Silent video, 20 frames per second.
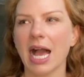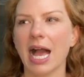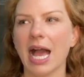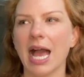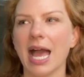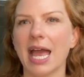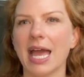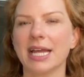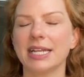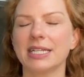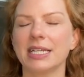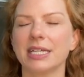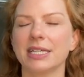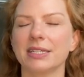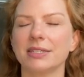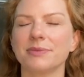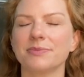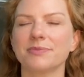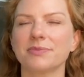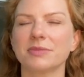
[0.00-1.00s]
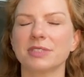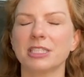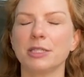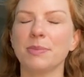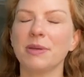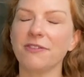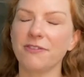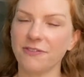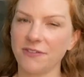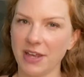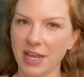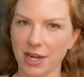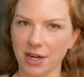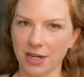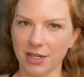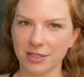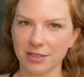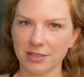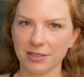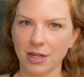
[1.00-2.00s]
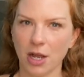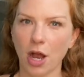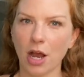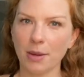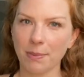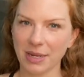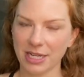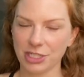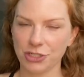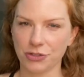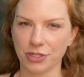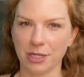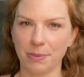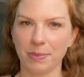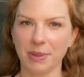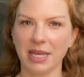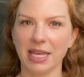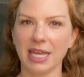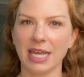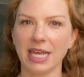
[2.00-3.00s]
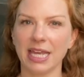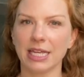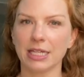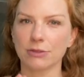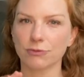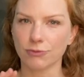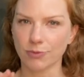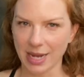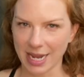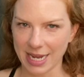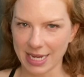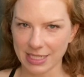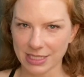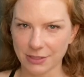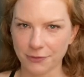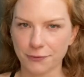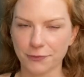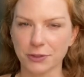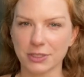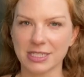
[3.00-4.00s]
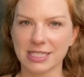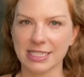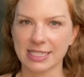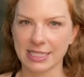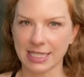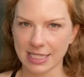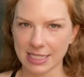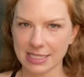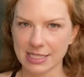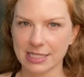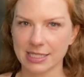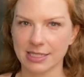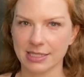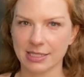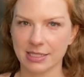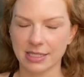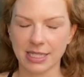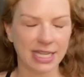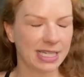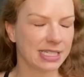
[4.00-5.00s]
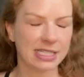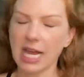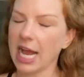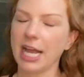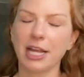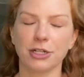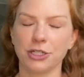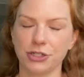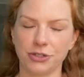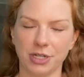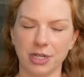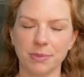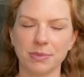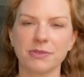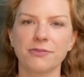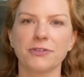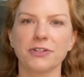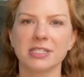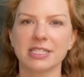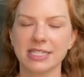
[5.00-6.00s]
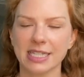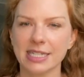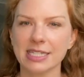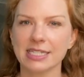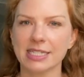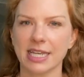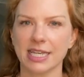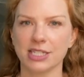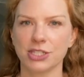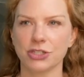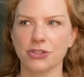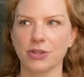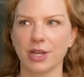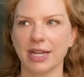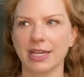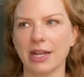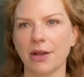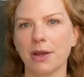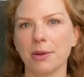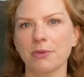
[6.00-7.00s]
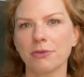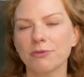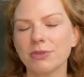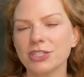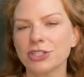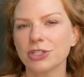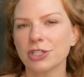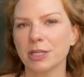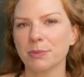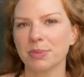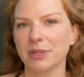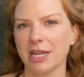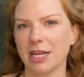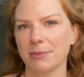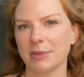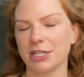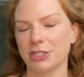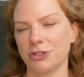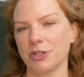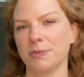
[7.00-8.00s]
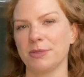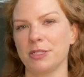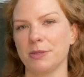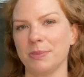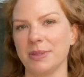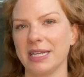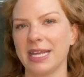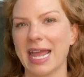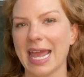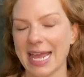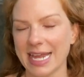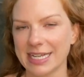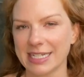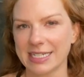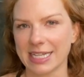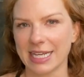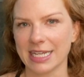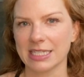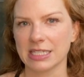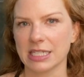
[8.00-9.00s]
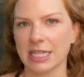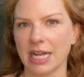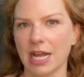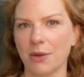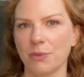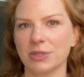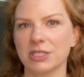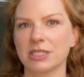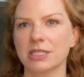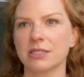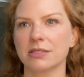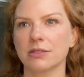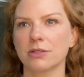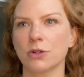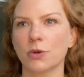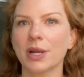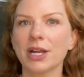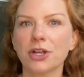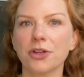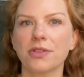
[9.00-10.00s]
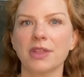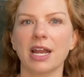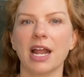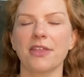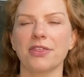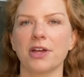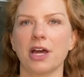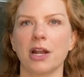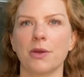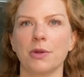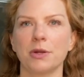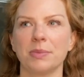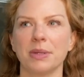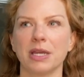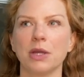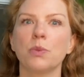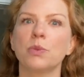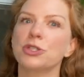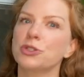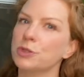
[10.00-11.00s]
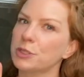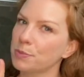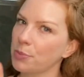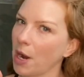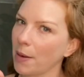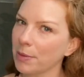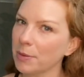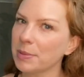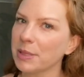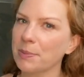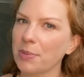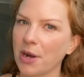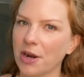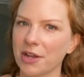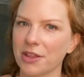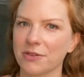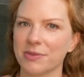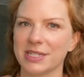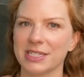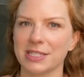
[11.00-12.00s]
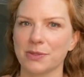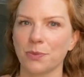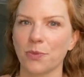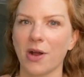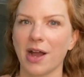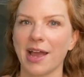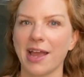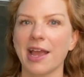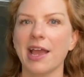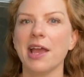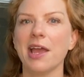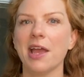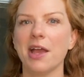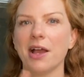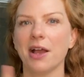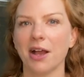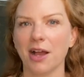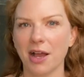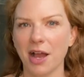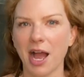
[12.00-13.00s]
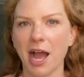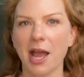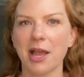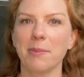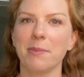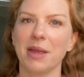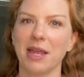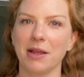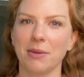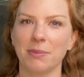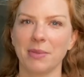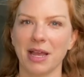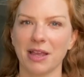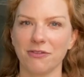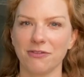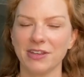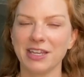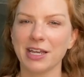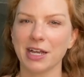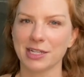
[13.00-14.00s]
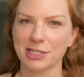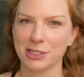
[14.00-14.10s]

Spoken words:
and to be fair, on my trip it rained for the entire trip, for 6 days straight. Now I originally planned my trip to be 8 days, and I was quicker than I thought I would be, which was probably part of the reason why my feet got